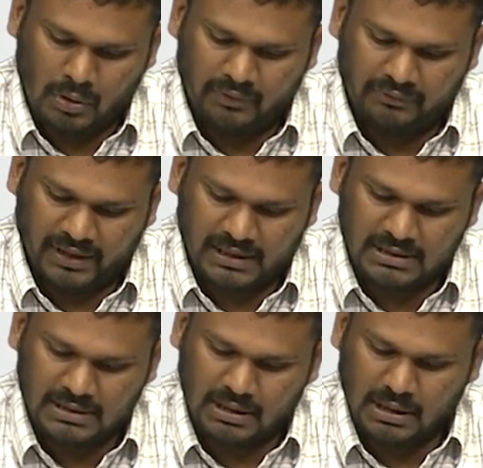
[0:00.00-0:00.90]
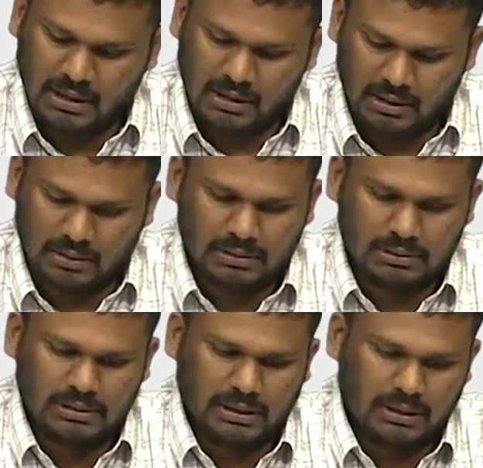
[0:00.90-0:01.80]
of X,
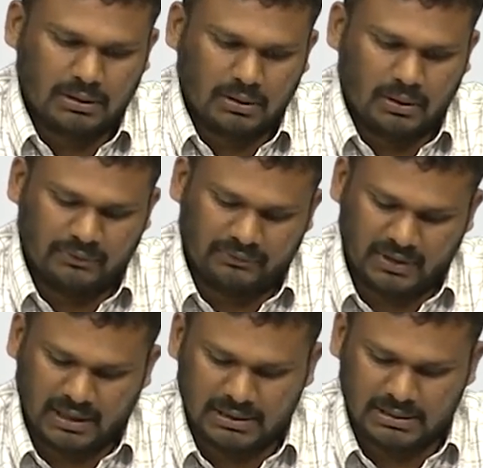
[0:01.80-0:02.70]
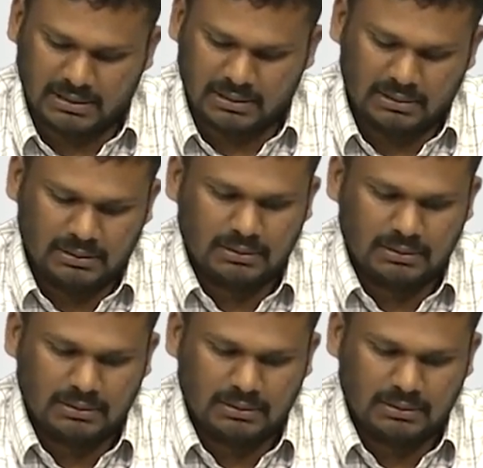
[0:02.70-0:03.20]
sorry, of X